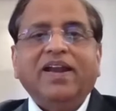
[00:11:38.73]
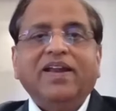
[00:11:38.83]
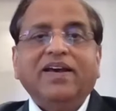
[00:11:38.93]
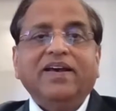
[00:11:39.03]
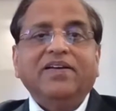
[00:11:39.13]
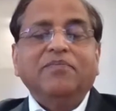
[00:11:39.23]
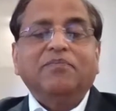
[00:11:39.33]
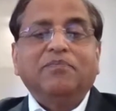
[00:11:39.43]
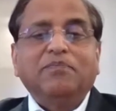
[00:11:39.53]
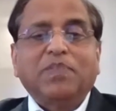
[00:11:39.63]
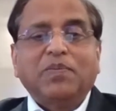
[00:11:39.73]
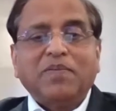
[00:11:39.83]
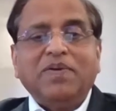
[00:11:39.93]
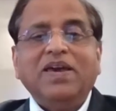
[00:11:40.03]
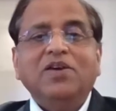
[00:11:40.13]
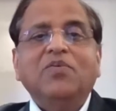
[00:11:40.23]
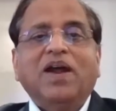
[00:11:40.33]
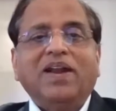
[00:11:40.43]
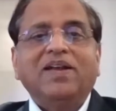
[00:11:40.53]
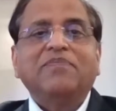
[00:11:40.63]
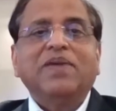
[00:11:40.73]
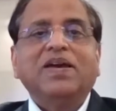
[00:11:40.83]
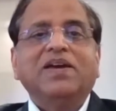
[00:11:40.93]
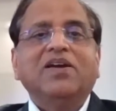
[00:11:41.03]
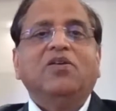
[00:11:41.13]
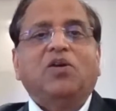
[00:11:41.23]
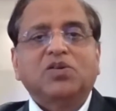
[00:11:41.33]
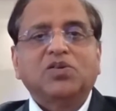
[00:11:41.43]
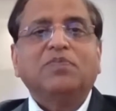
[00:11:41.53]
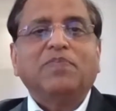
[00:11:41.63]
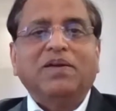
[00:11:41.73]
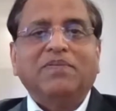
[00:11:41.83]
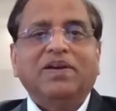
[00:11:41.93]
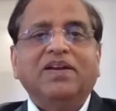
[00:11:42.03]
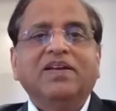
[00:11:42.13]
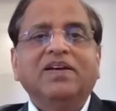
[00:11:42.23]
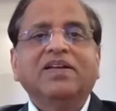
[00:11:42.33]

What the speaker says: And probably you end up making lots of payment